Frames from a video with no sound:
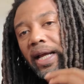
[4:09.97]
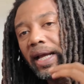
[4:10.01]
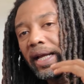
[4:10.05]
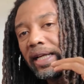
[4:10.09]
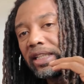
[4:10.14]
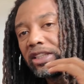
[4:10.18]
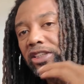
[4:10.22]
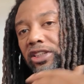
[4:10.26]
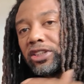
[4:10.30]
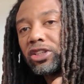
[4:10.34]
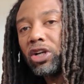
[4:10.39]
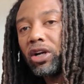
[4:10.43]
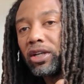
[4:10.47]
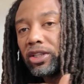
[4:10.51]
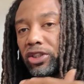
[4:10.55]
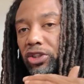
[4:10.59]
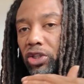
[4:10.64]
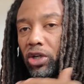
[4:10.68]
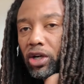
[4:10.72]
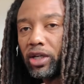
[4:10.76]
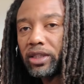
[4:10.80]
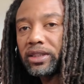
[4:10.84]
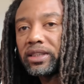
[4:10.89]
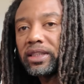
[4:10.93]
and start
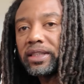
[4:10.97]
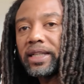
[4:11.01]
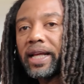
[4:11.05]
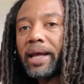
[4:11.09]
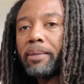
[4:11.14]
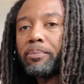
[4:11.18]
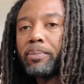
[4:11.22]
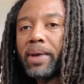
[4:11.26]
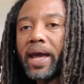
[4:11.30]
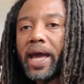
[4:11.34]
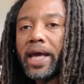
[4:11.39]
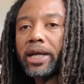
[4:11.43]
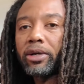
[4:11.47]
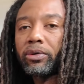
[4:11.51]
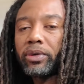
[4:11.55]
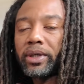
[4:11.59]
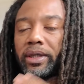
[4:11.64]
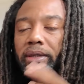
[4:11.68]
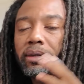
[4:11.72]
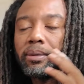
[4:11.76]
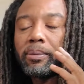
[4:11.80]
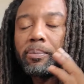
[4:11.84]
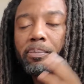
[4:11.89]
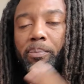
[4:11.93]
charging that
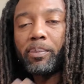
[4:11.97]
battery